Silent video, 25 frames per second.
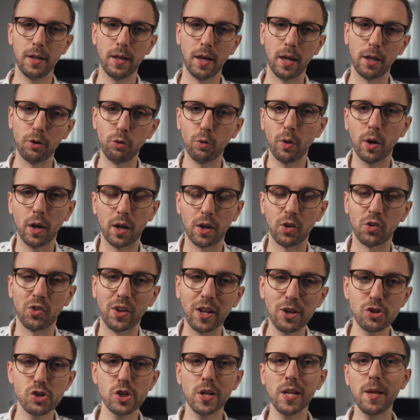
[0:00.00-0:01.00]
And you are
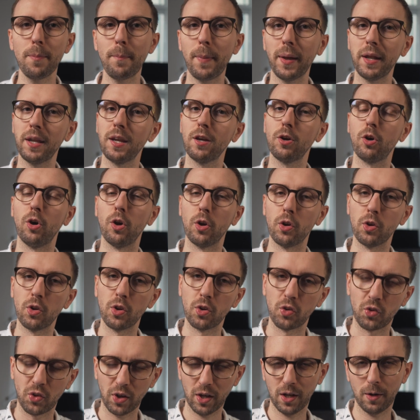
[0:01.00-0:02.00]
essentially betting on
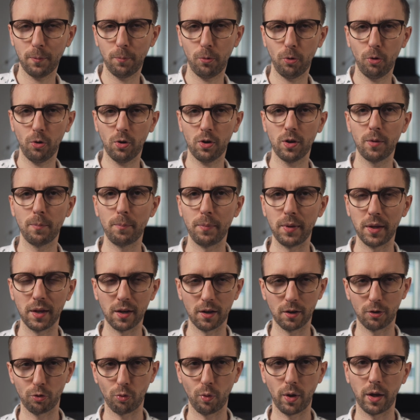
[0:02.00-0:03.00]
Zuckerberg being
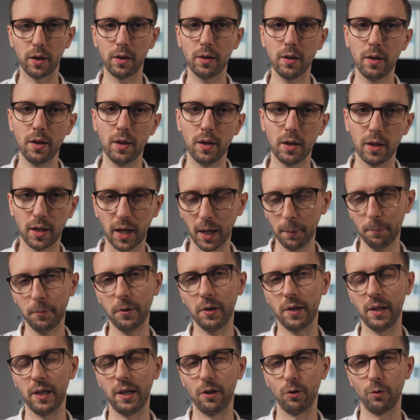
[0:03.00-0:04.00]
a great
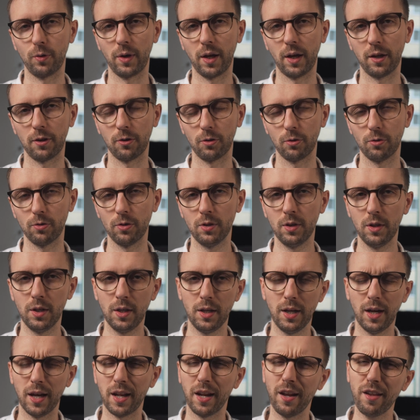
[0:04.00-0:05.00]
capital allocator.
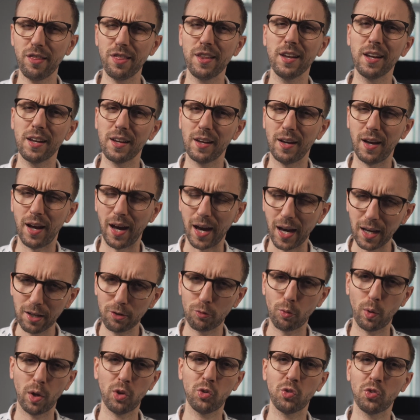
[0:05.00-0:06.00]
And I think I
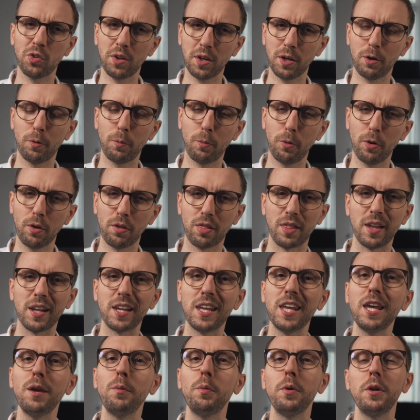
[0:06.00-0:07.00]
trust Zuckerberg that
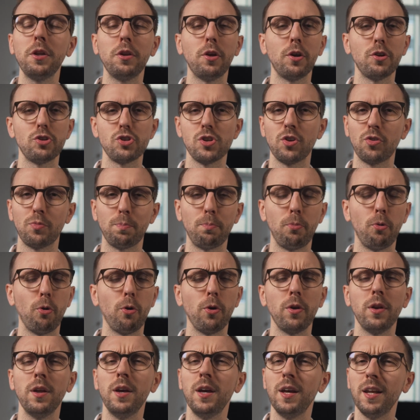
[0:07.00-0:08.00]
he will not just burn